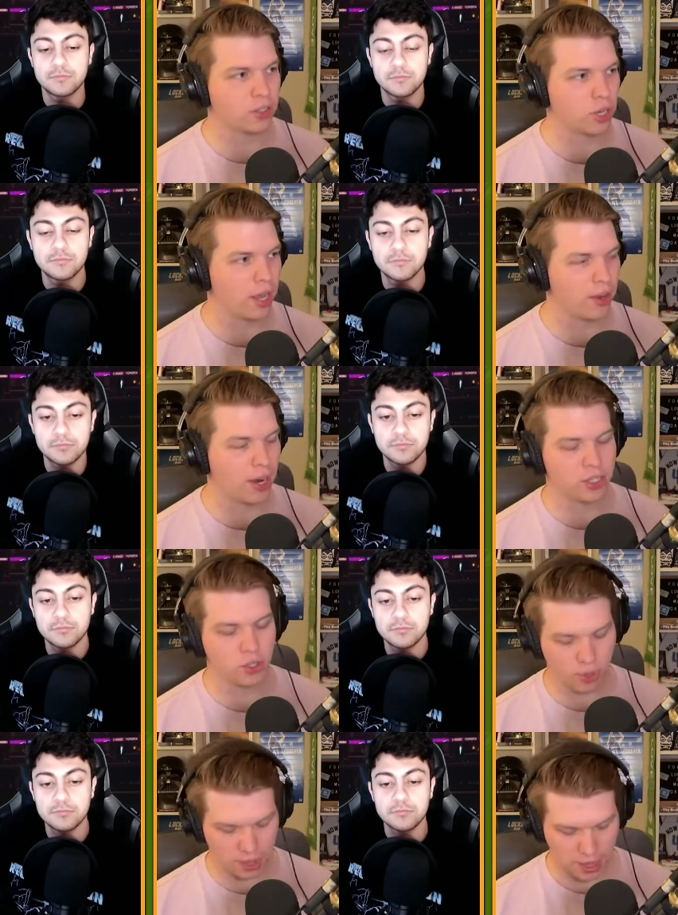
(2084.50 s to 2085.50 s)
Speaker 1: trying they're not
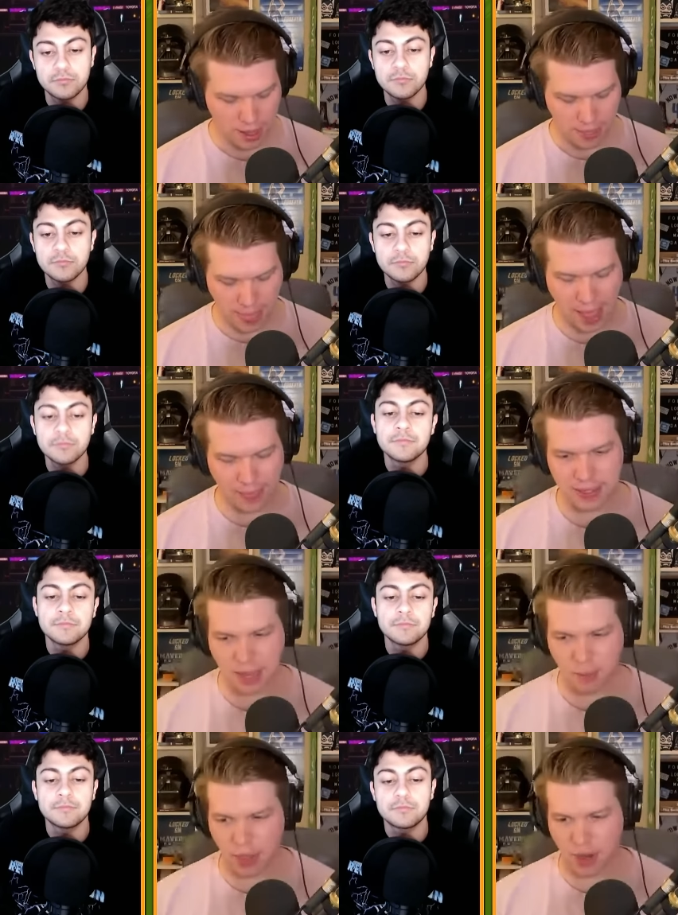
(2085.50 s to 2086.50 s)
doing that in the
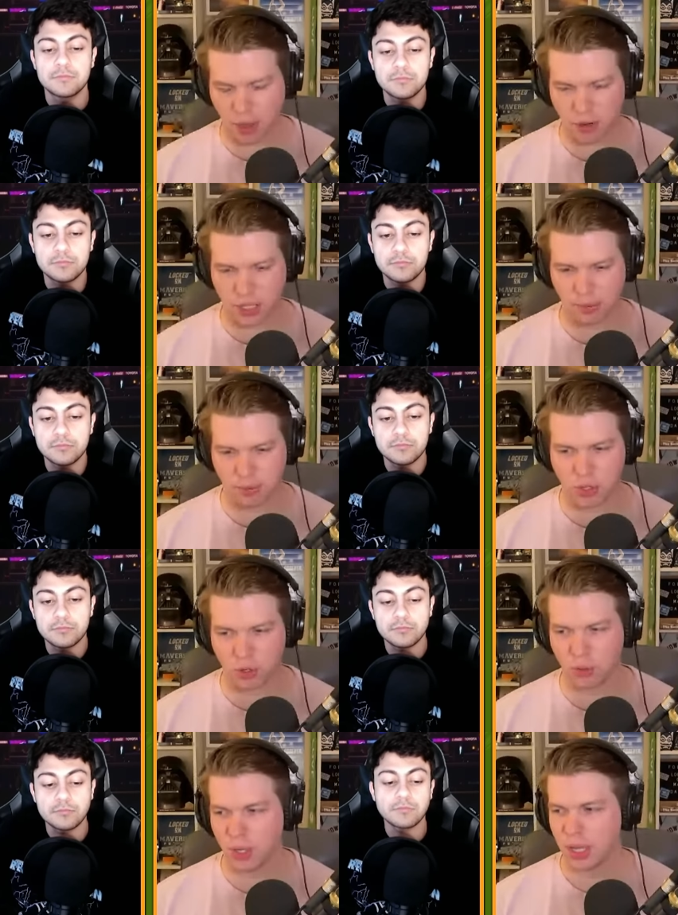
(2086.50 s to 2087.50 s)
same way that other teams do.